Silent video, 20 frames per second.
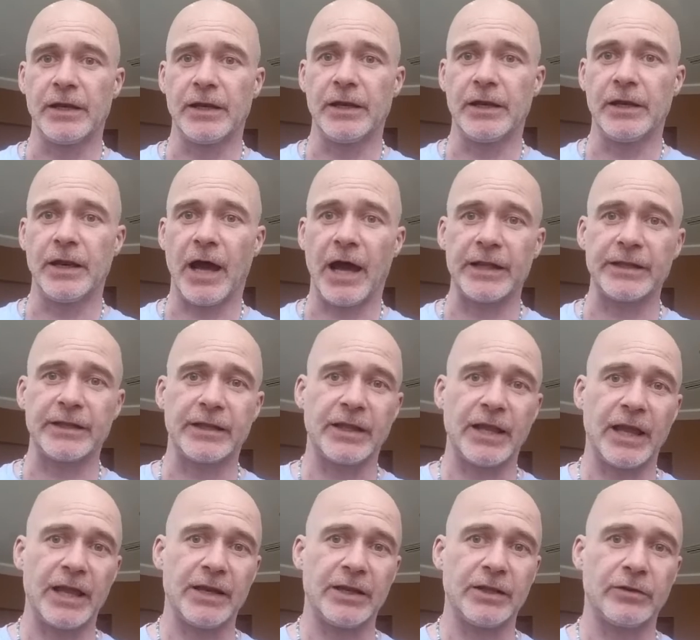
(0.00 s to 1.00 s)
not
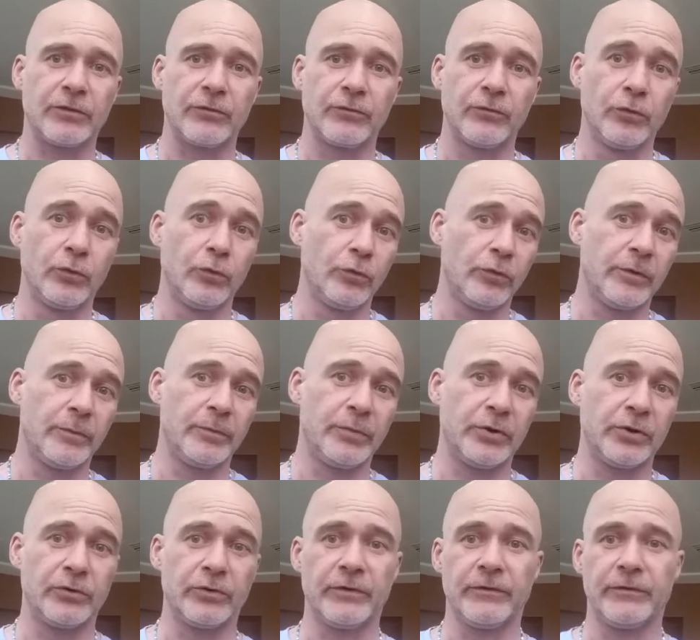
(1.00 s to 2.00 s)
getting through the
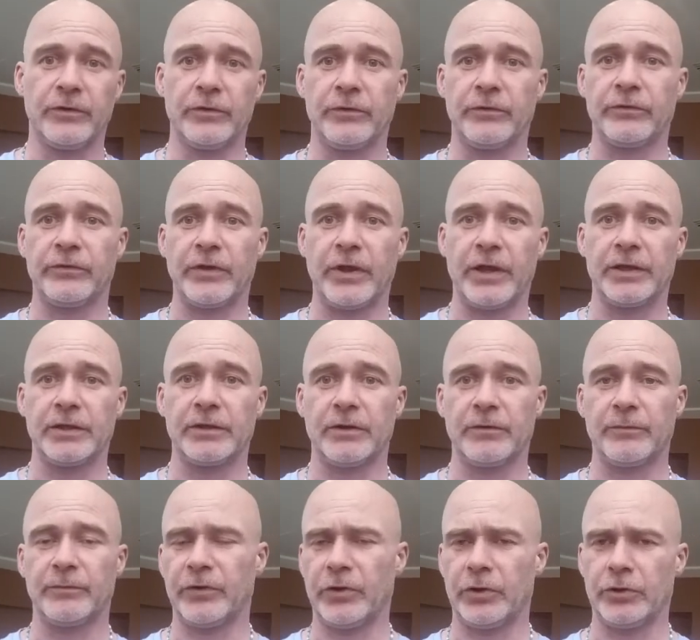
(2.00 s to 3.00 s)
peer review saying
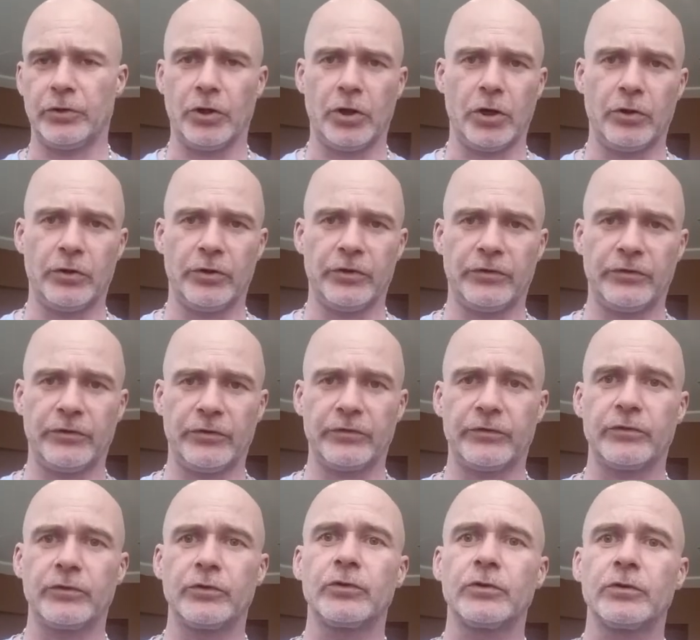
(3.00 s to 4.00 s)
them saying no this
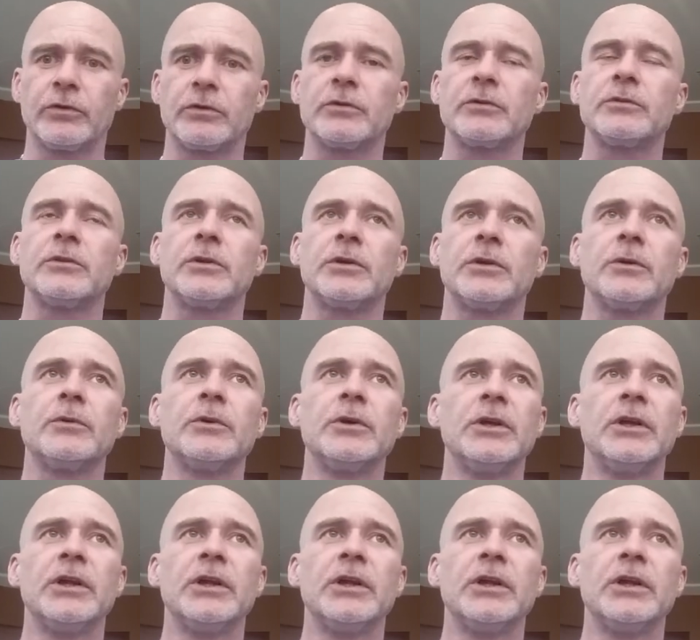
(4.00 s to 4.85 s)
isn't you know